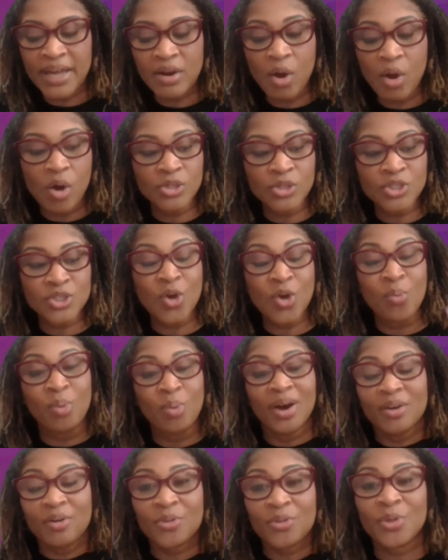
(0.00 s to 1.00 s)
but also
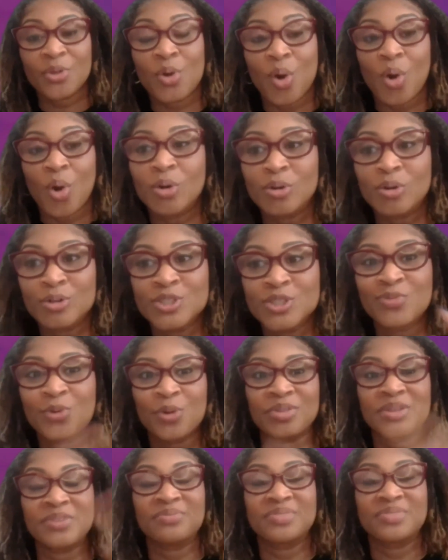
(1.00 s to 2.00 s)
what are the goals
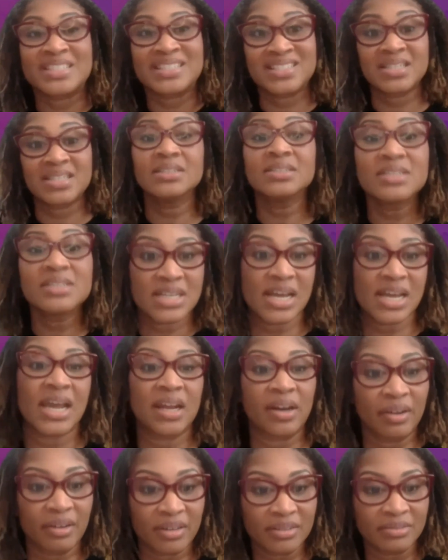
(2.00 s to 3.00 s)
for the
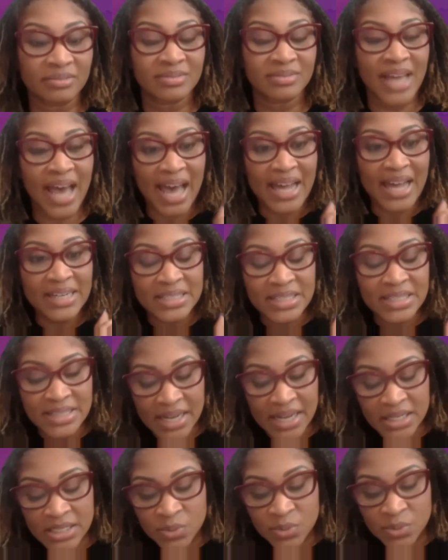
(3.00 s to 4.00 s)
facilitator? That
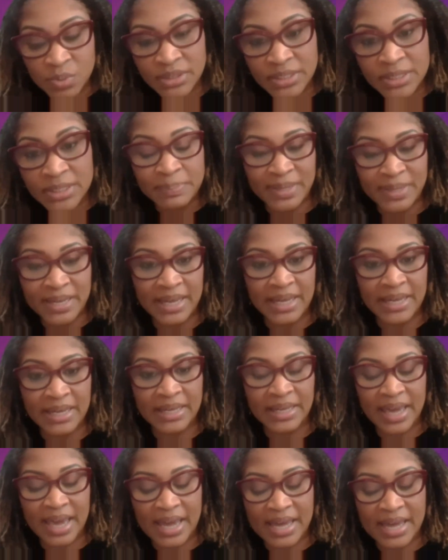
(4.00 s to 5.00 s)
is really
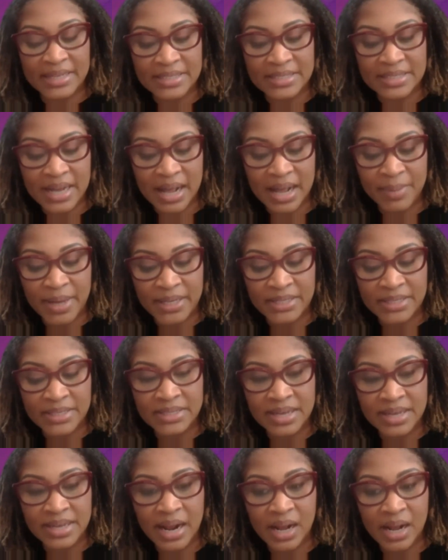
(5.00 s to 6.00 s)
big. And I can
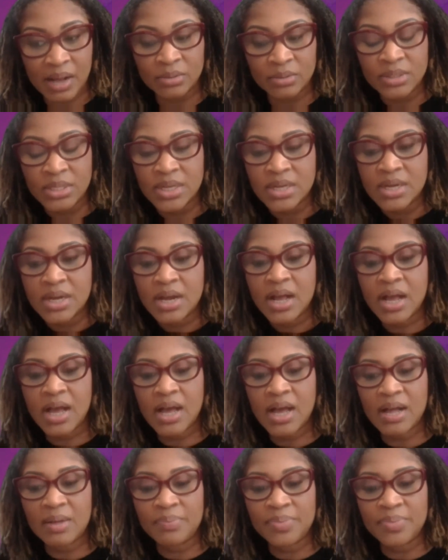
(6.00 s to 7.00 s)
see how
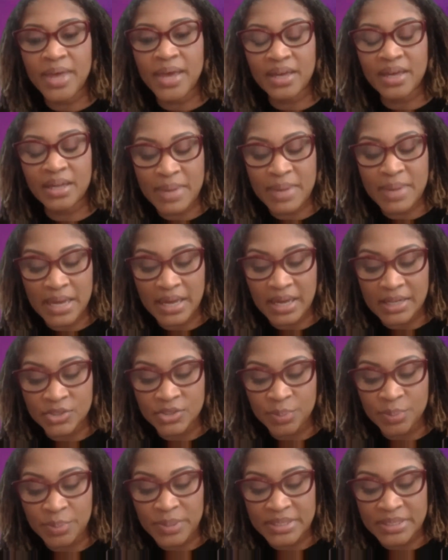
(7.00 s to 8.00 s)
that could make a
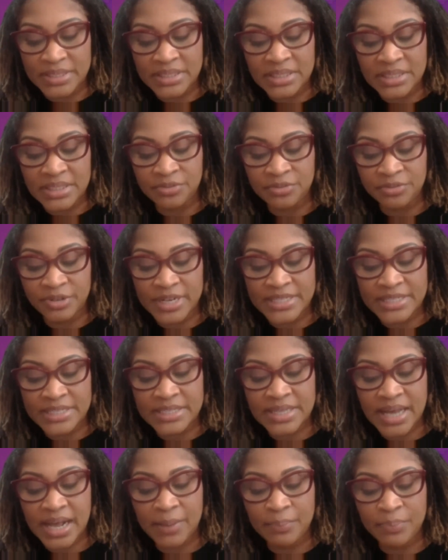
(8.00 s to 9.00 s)
tremendous
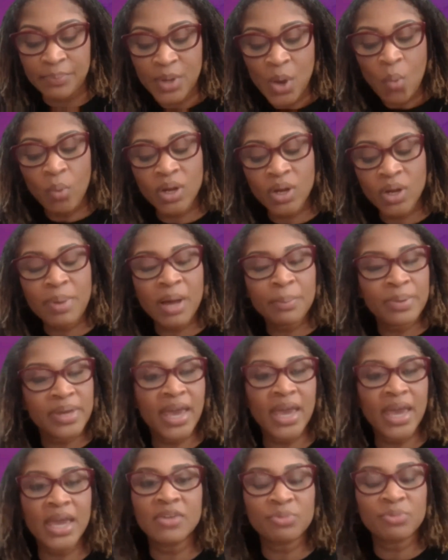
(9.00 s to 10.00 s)
difference. What about
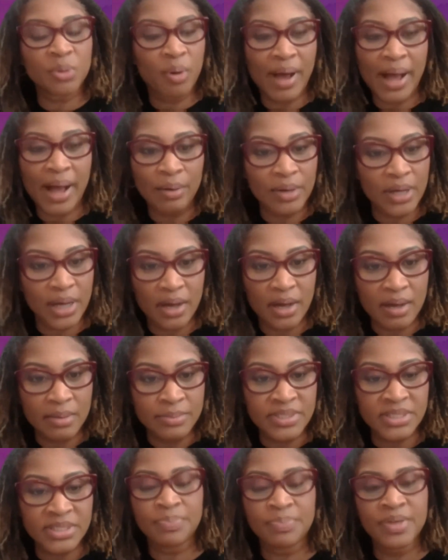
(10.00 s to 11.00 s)
behavioral
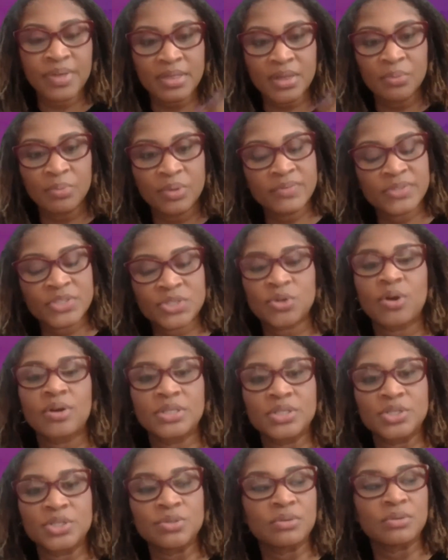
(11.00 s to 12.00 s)
outcomes? Something that we've
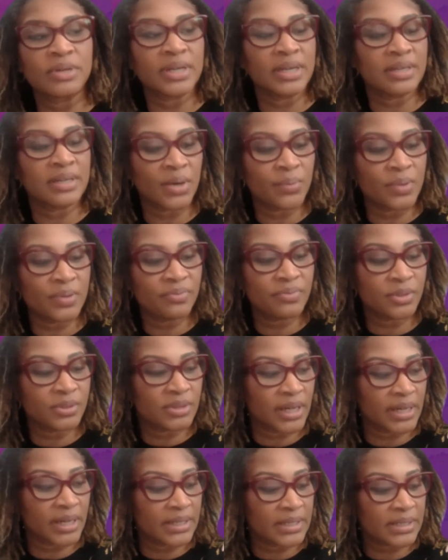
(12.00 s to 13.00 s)
started doing that we
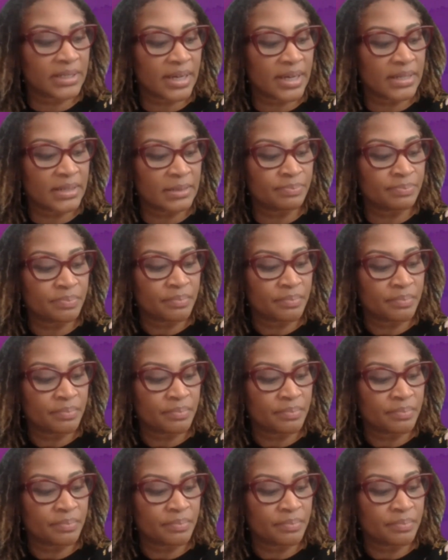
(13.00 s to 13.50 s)
feel like